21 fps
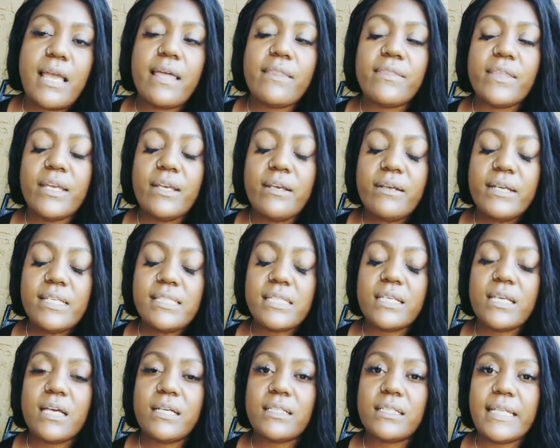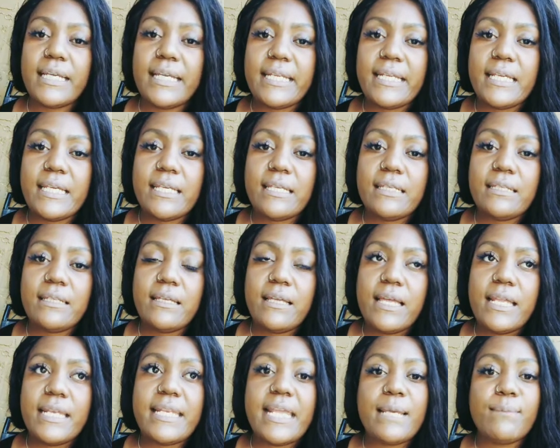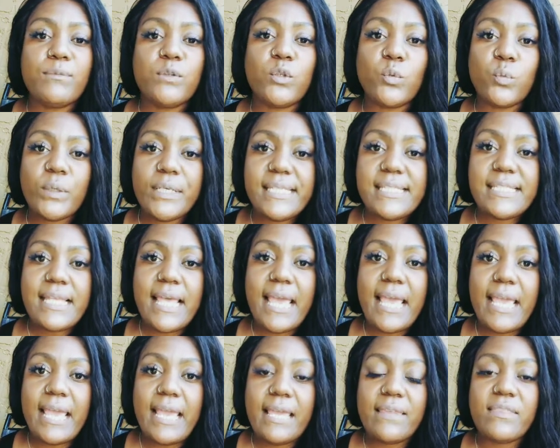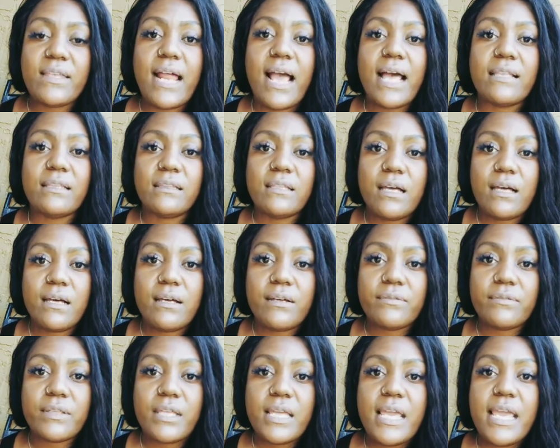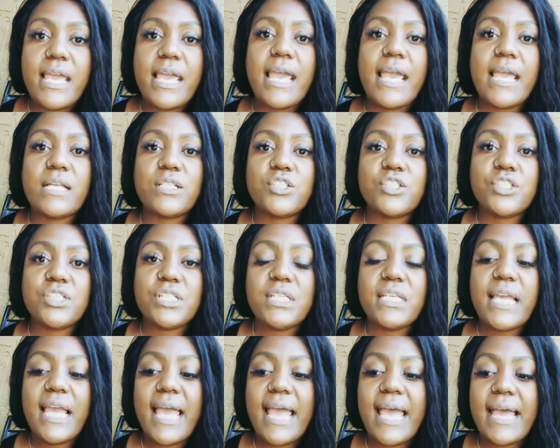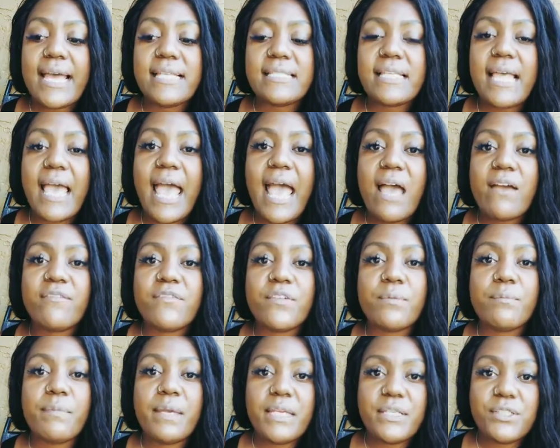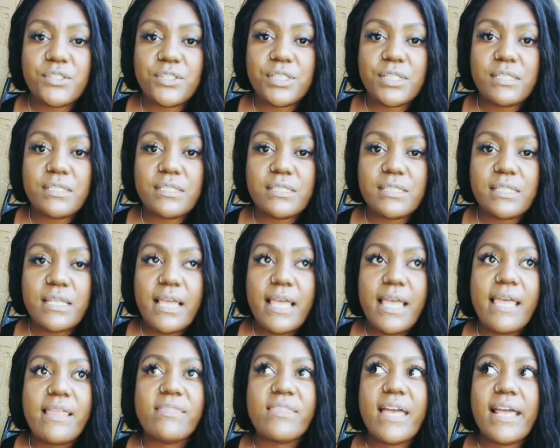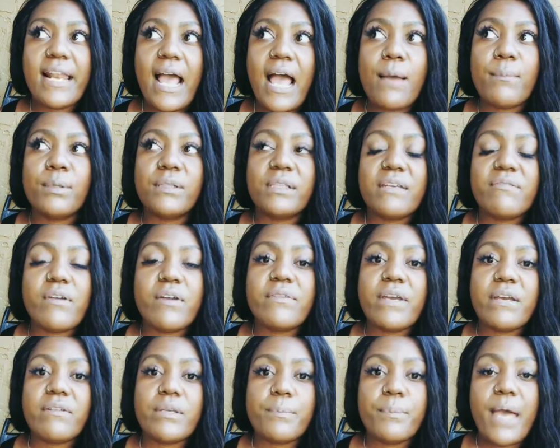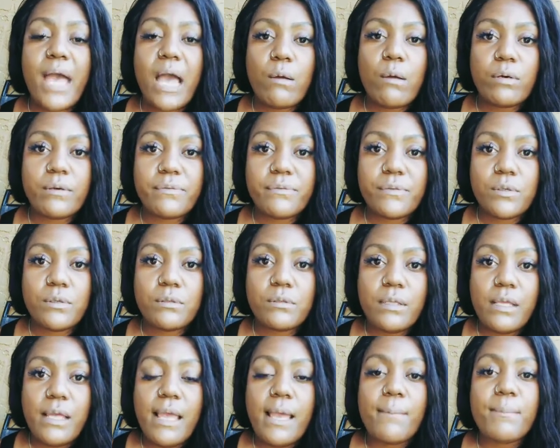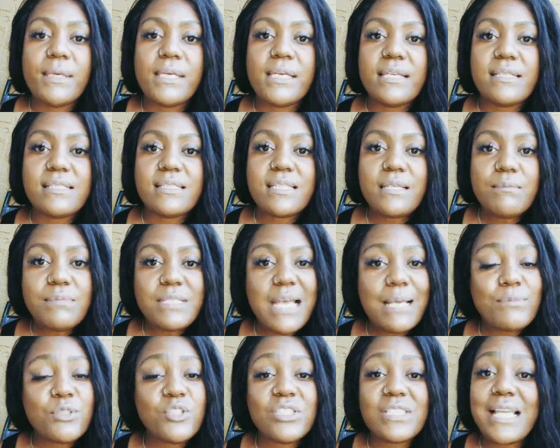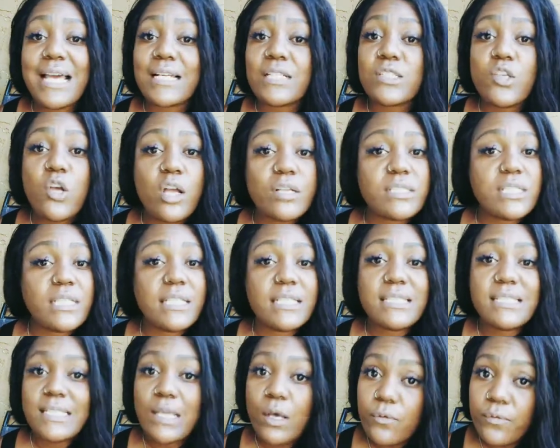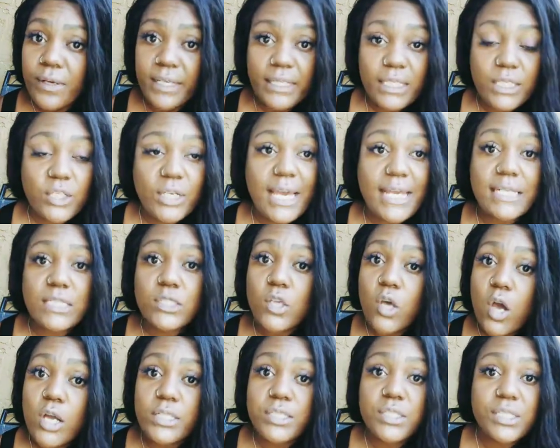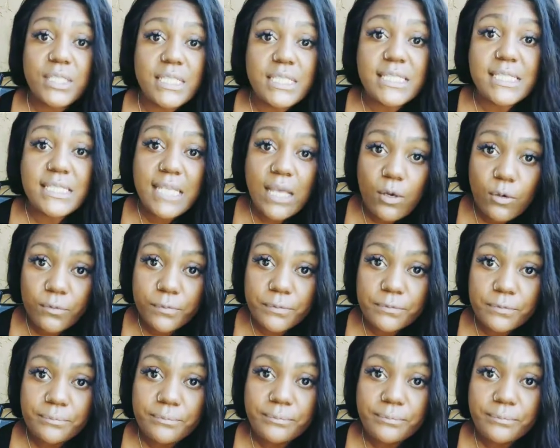There is a young lady named Louise Hay that I love, and she has affirmations that I believe are very powerful, because sometimes you just got to talk to yourself, honey. You got to talk to yourself.